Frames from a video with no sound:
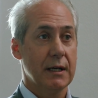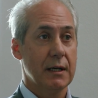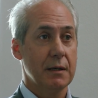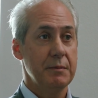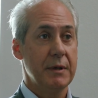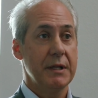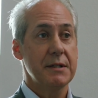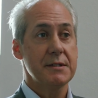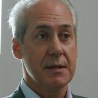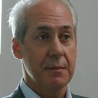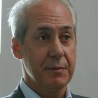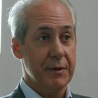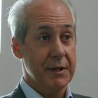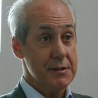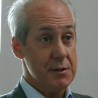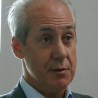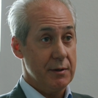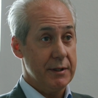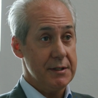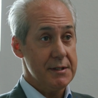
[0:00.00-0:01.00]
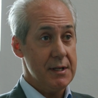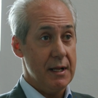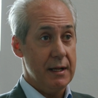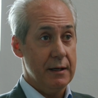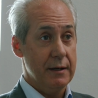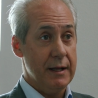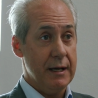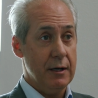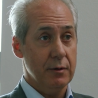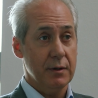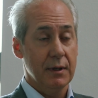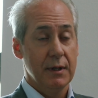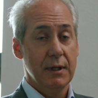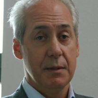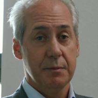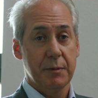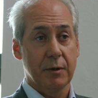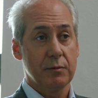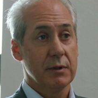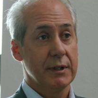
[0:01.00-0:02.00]
means some things are in and out,
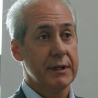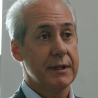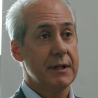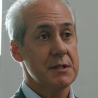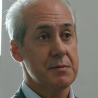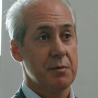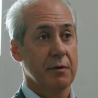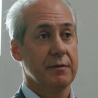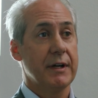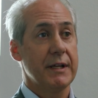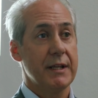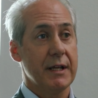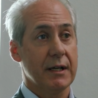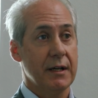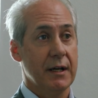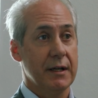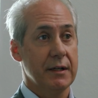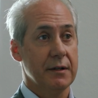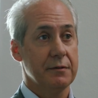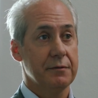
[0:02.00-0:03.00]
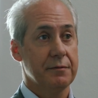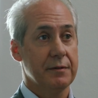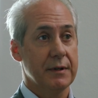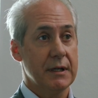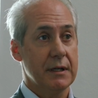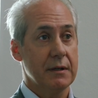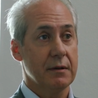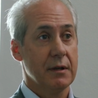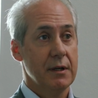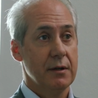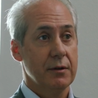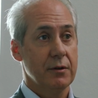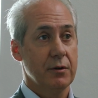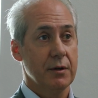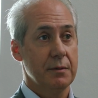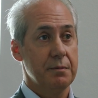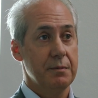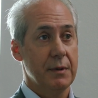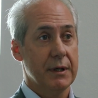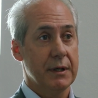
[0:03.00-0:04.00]
but really does provide that kind of
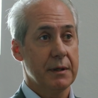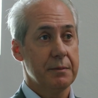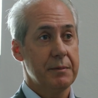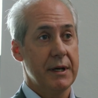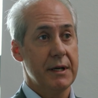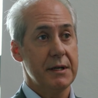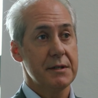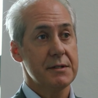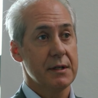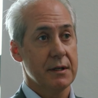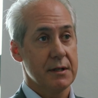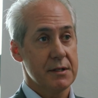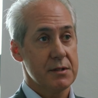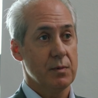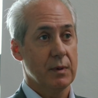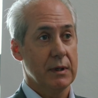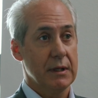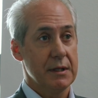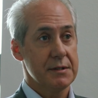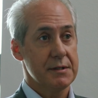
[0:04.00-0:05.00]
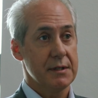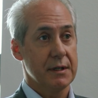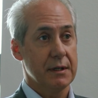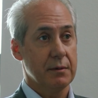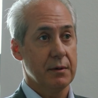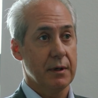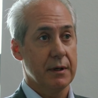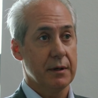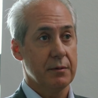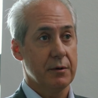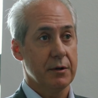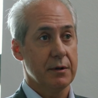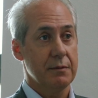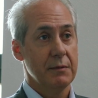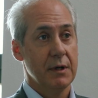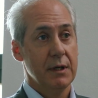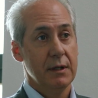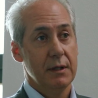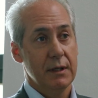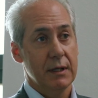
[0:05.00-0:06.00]
good pace and as well as a good
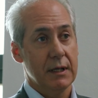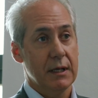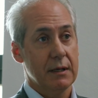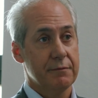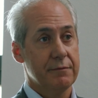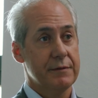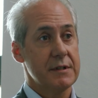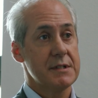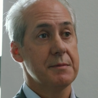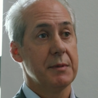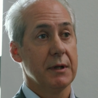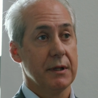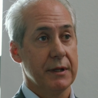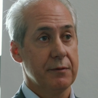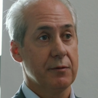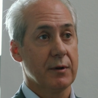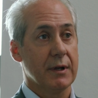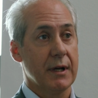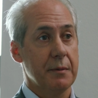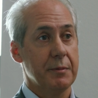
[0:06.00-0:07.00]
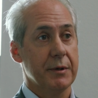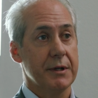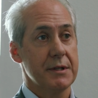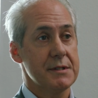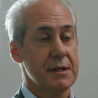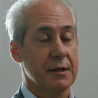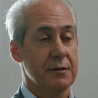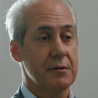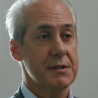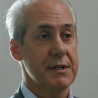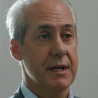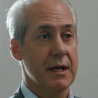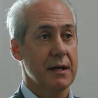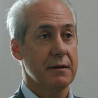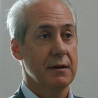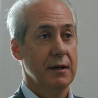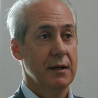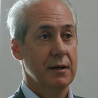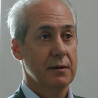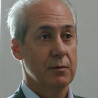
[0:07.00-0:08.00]
visibility for companies to
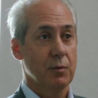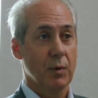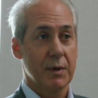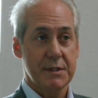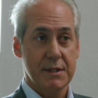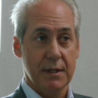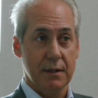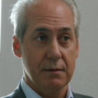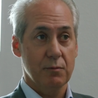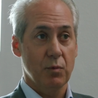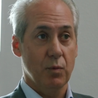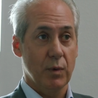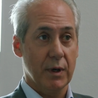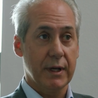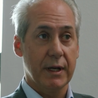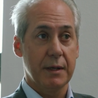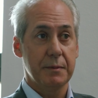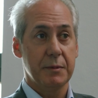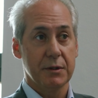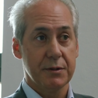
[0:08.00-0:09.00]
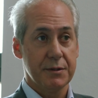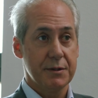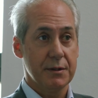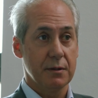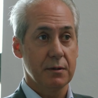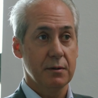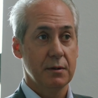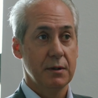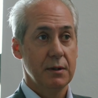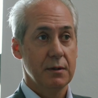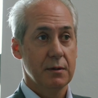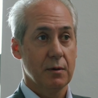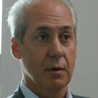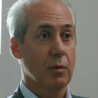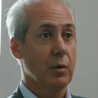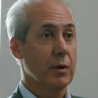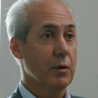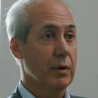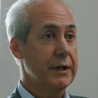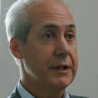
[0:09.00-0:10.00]
understand what's in, what can I build to, or
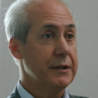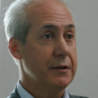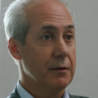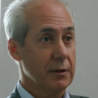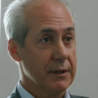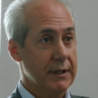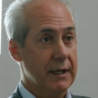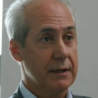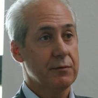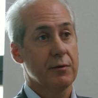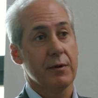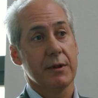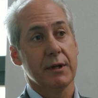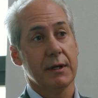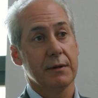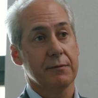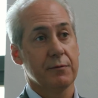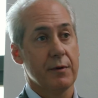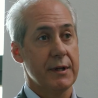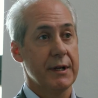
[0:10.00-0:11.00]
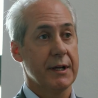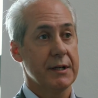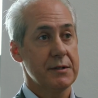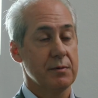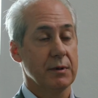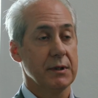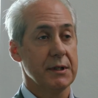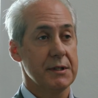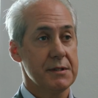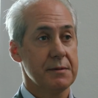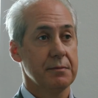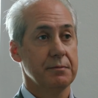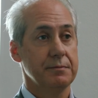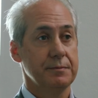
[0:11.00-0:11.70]
what do I need to look at for the next release.